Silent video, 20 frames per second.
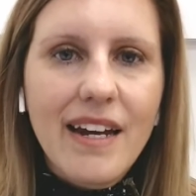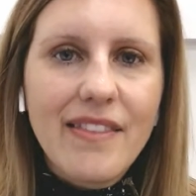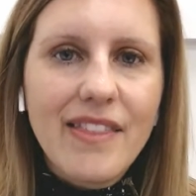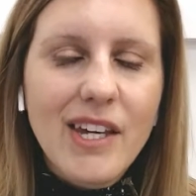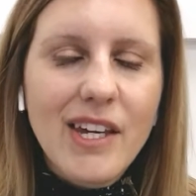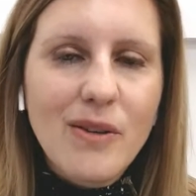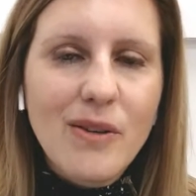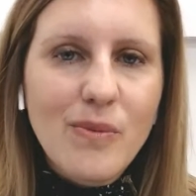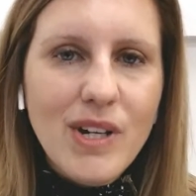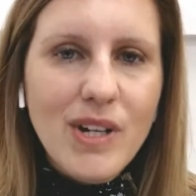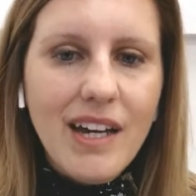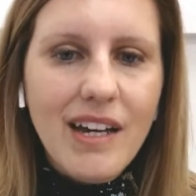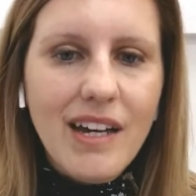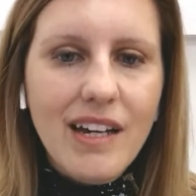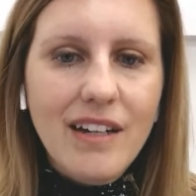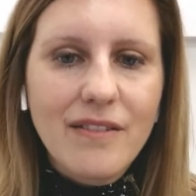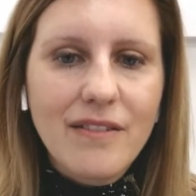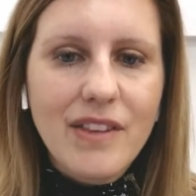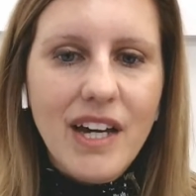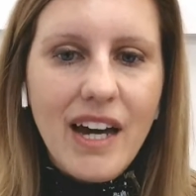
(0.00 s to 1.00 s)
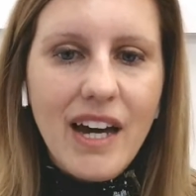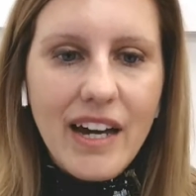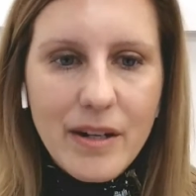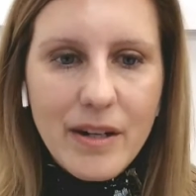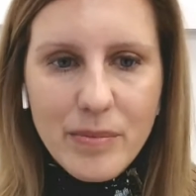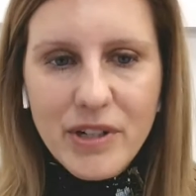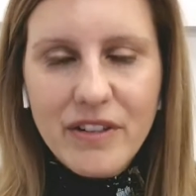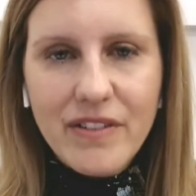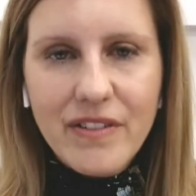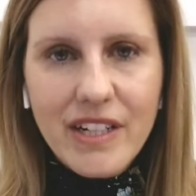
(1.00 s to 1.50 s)
And then we have the
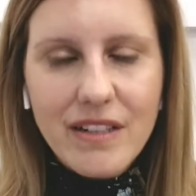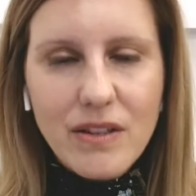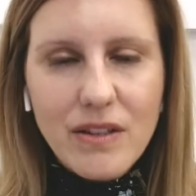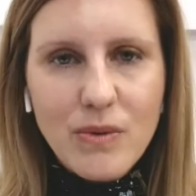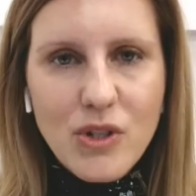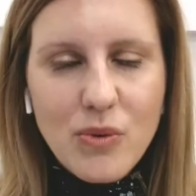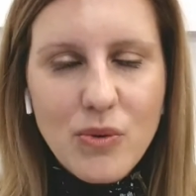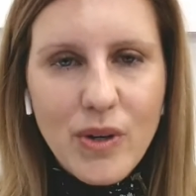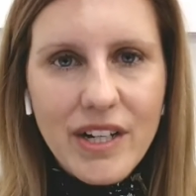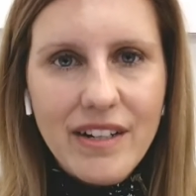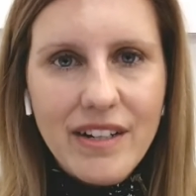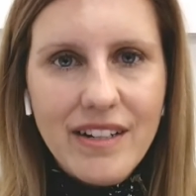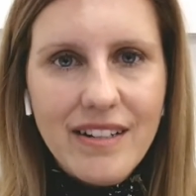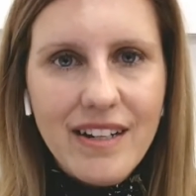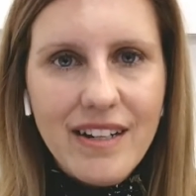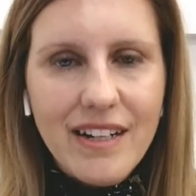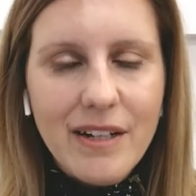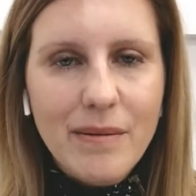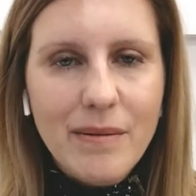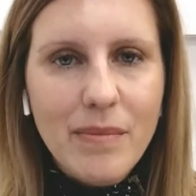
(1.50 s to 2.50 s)
hybrid events, which I